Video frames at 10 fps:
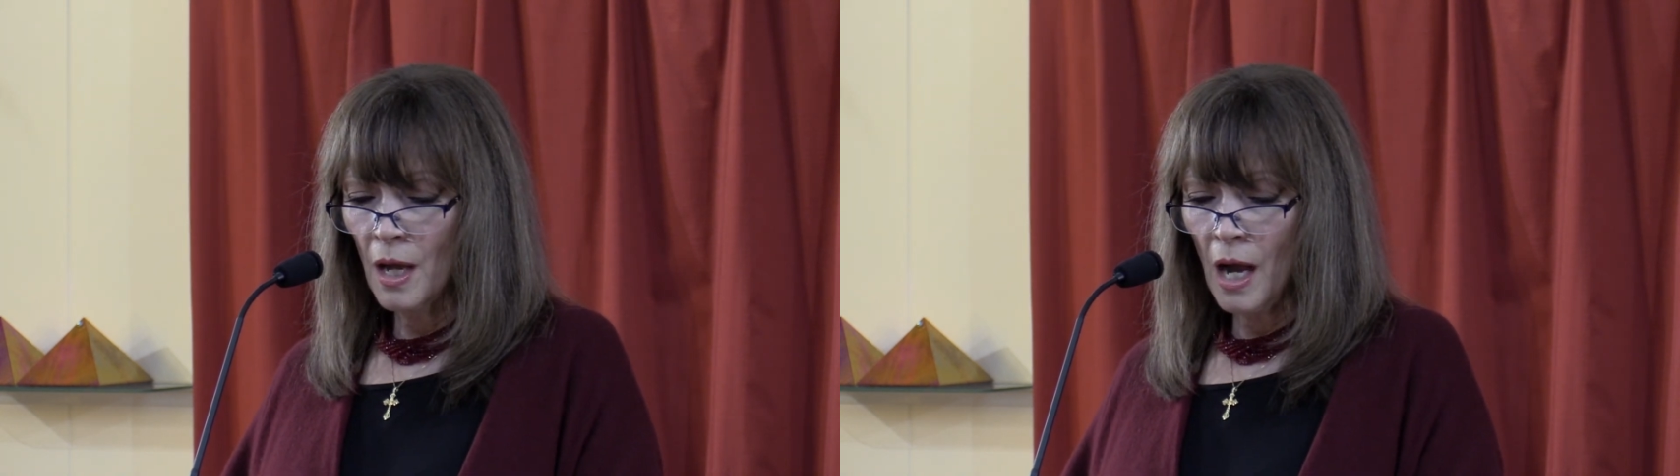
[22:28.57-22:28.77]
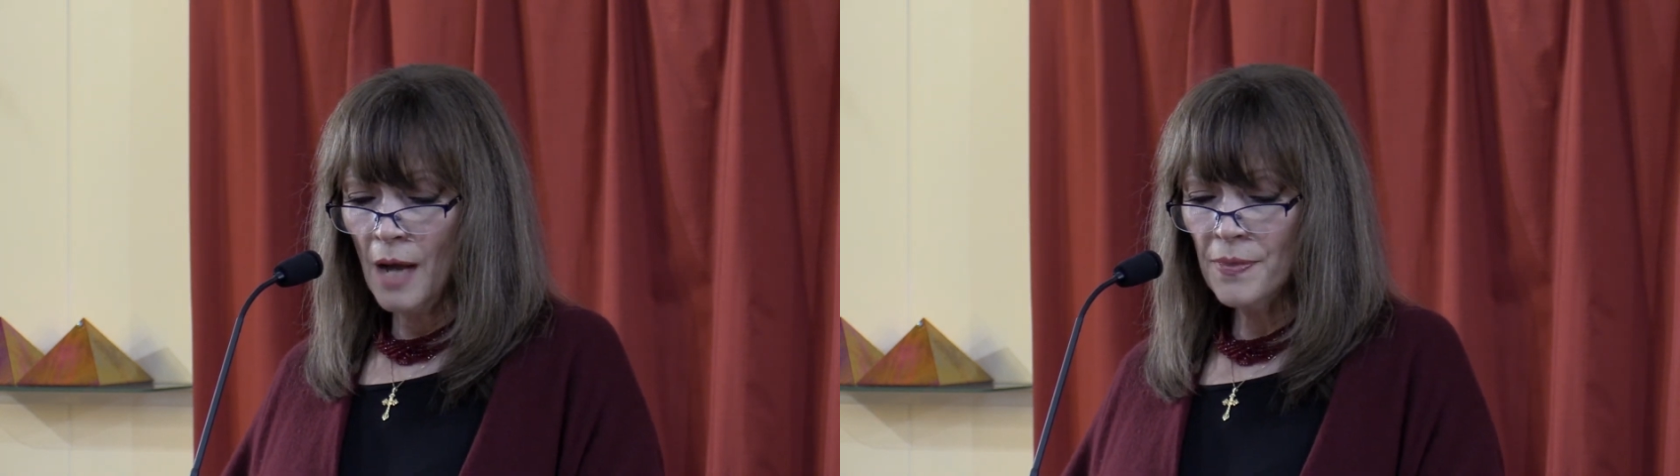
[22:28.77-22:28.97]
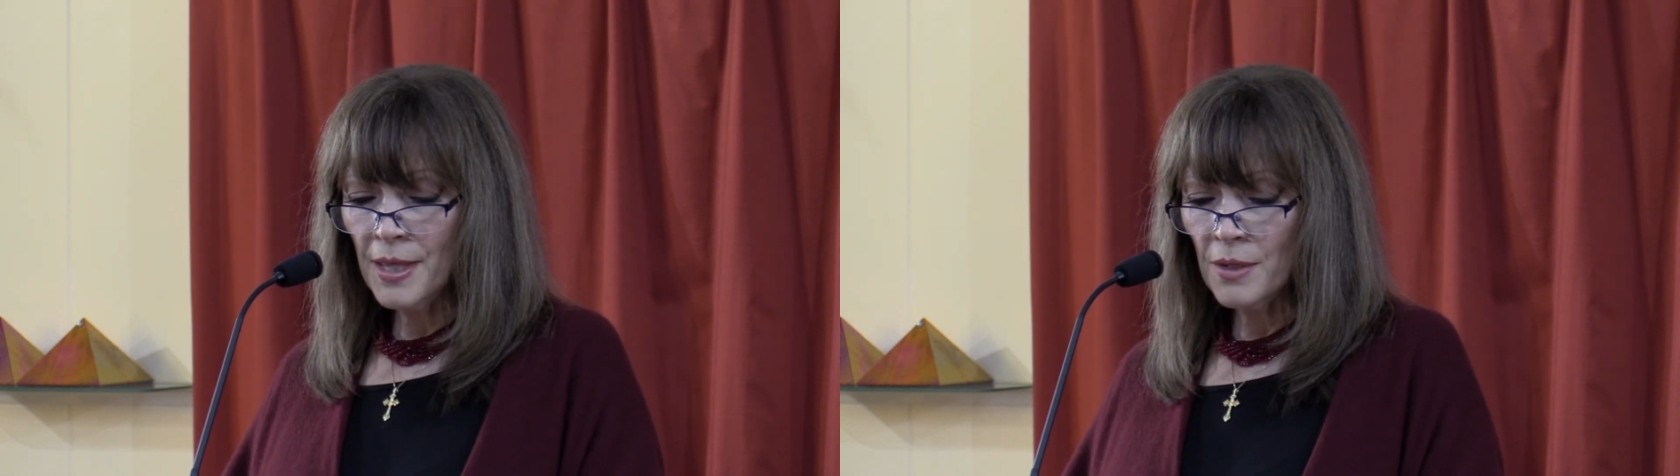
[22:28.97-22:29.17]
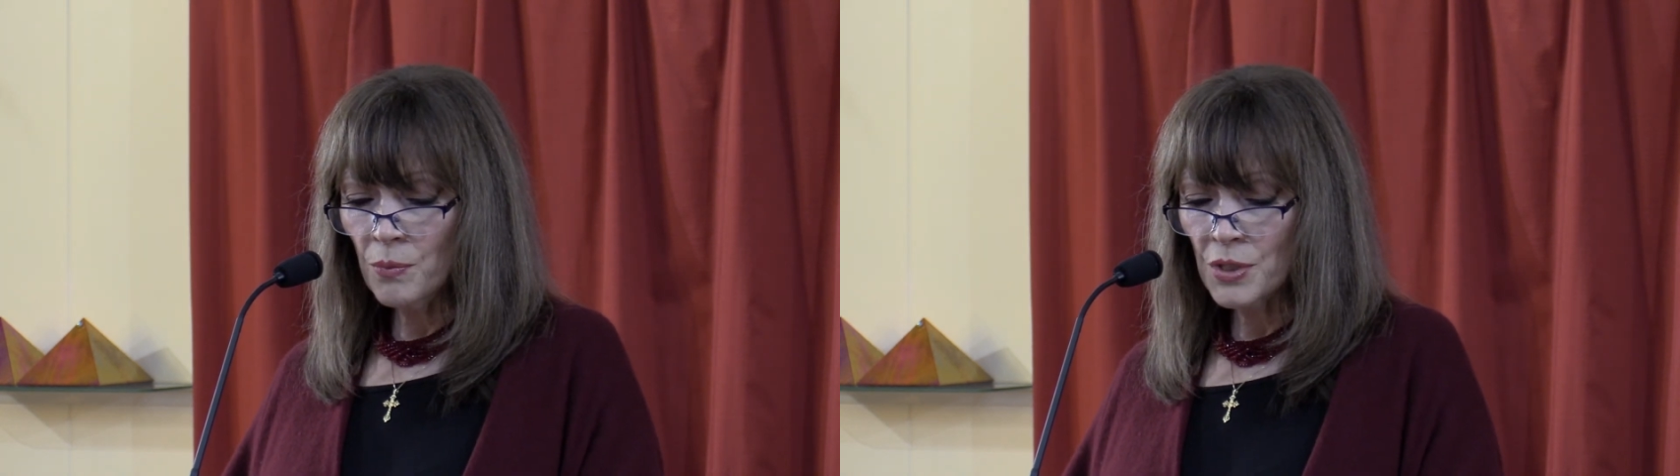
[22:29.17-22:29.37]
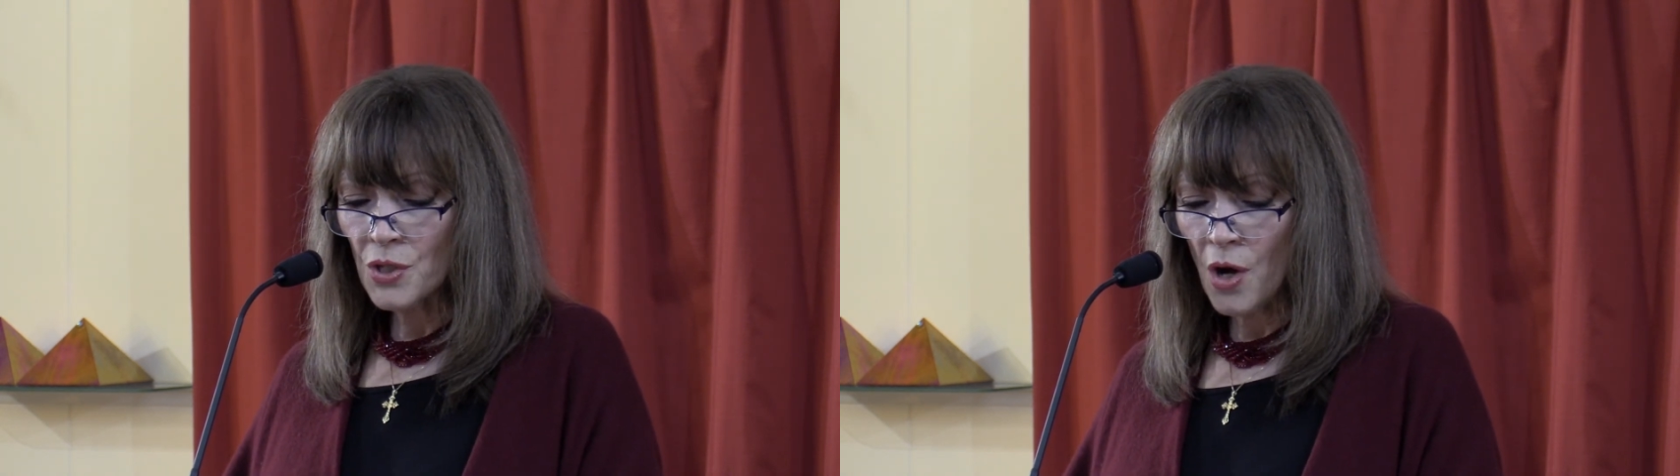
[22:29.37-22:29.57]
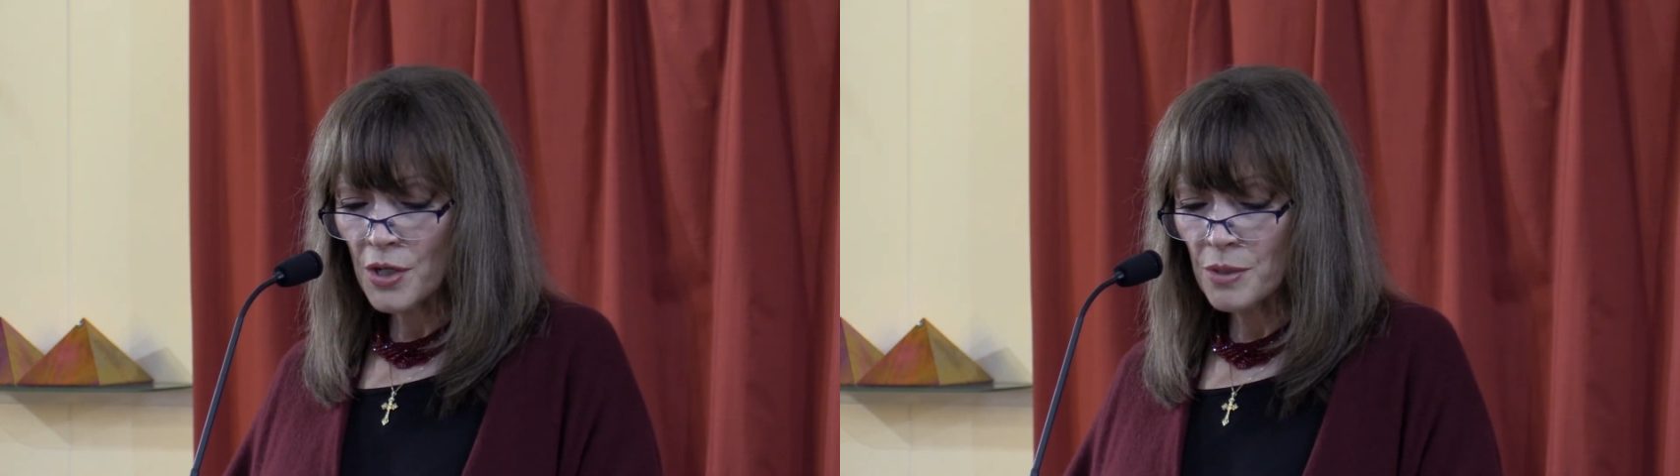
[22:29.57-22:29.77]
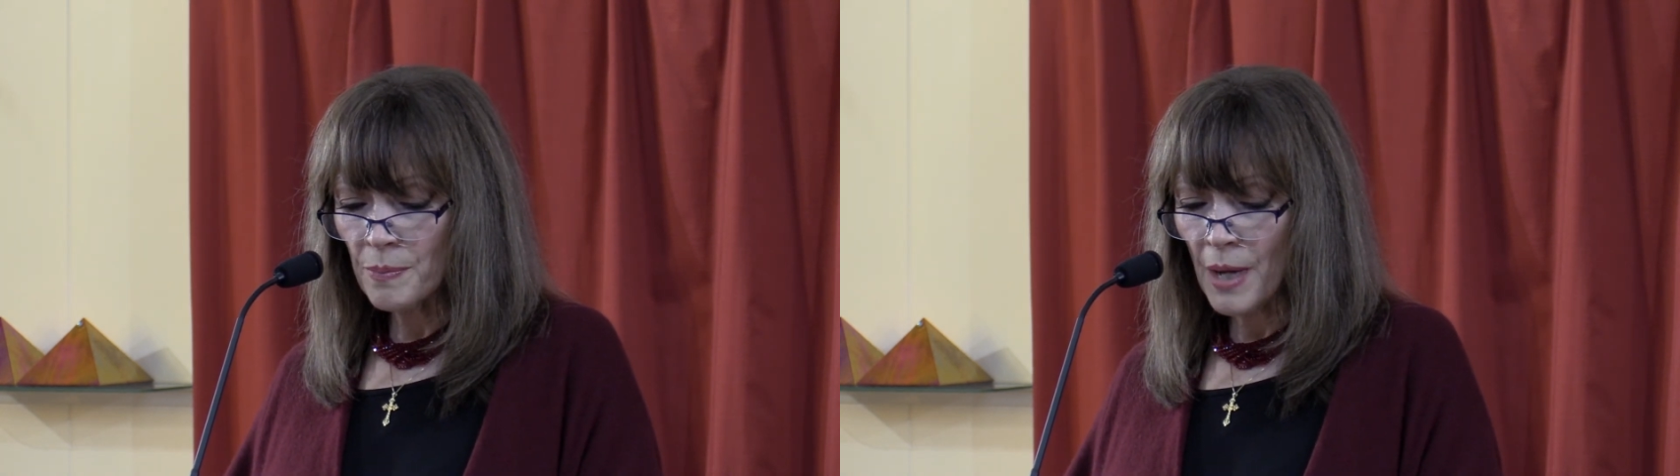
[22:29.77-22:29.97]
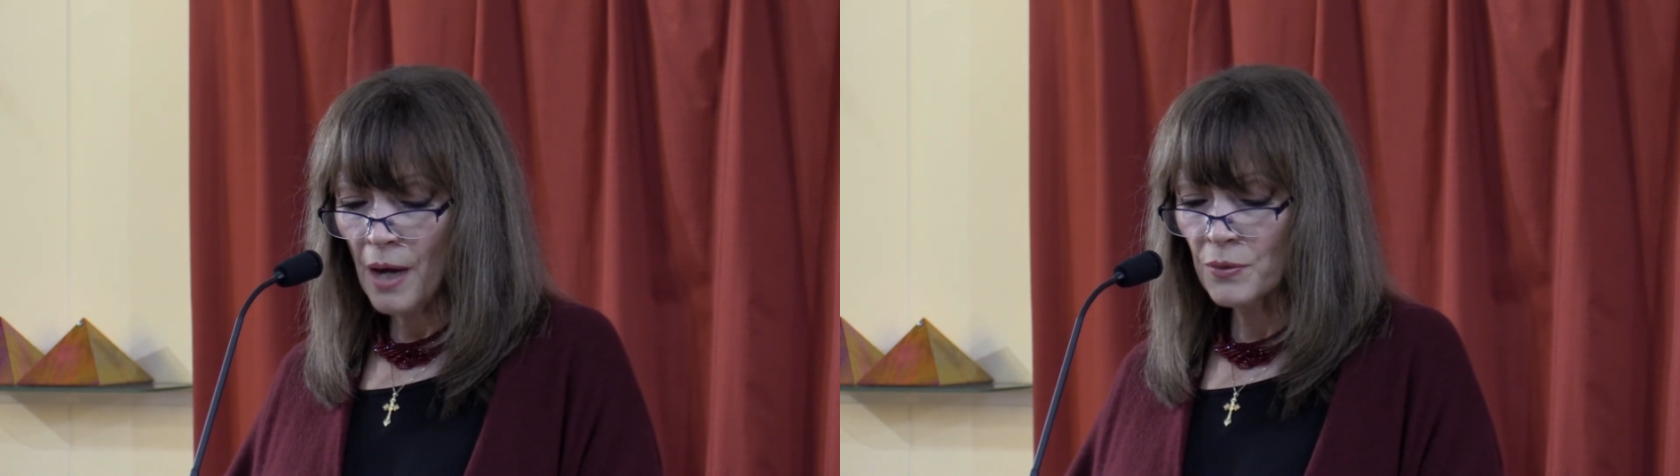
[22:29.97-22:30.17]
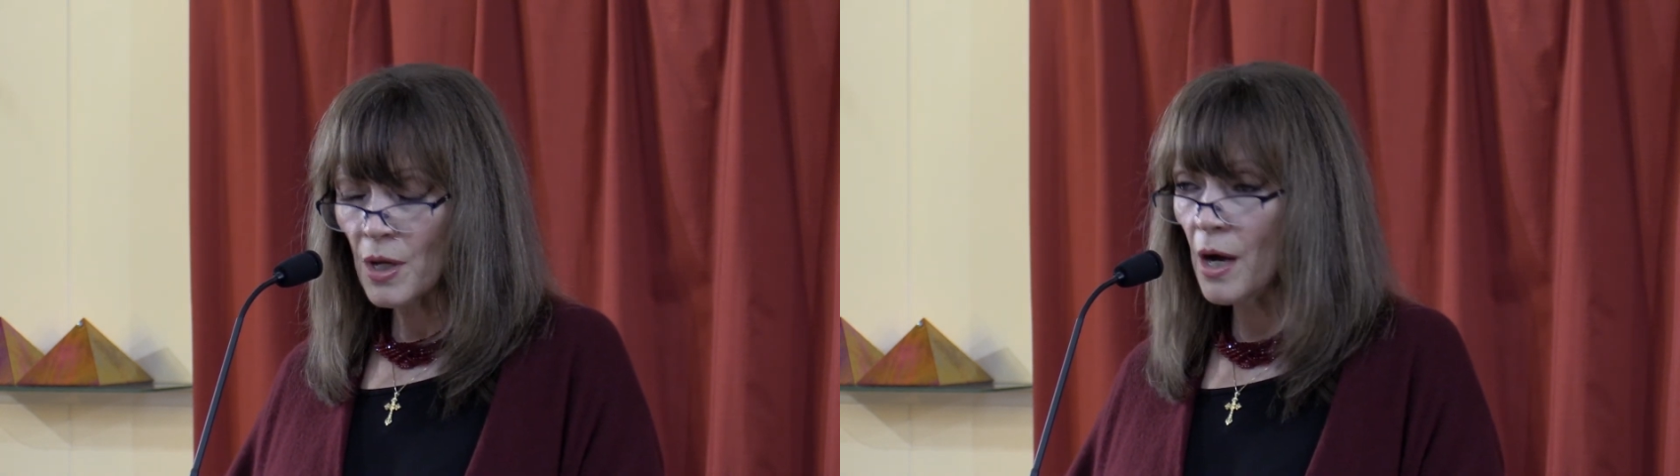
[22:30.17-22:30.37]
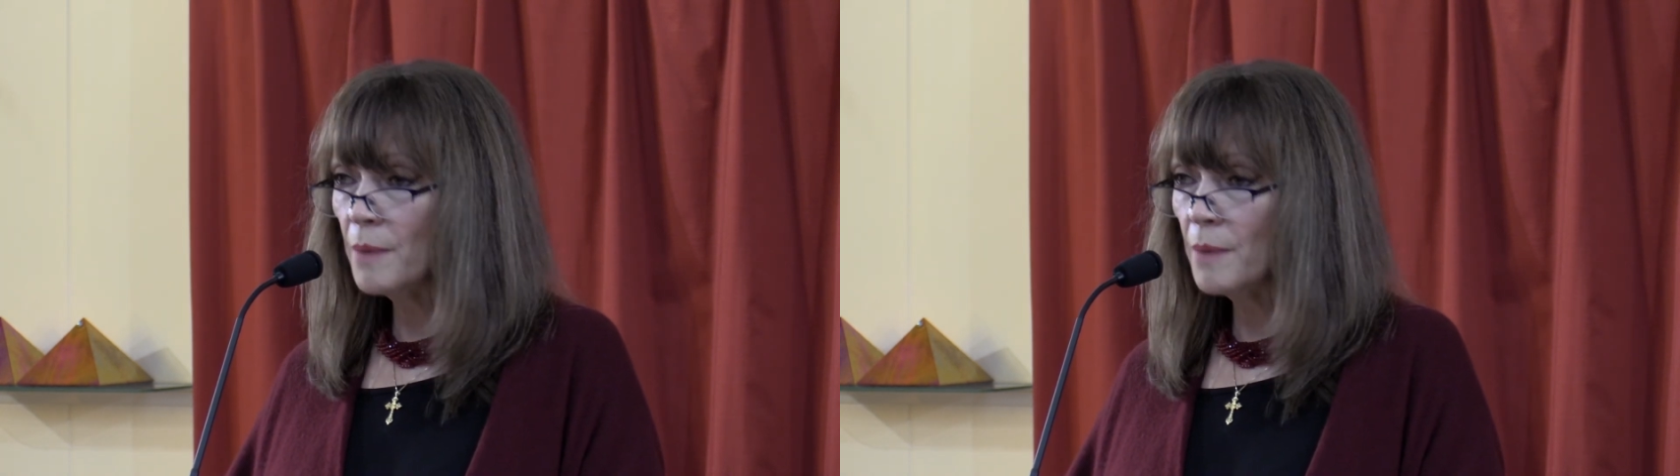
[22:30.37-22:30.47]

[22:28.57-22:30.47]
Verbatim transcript: And then we talked about uh,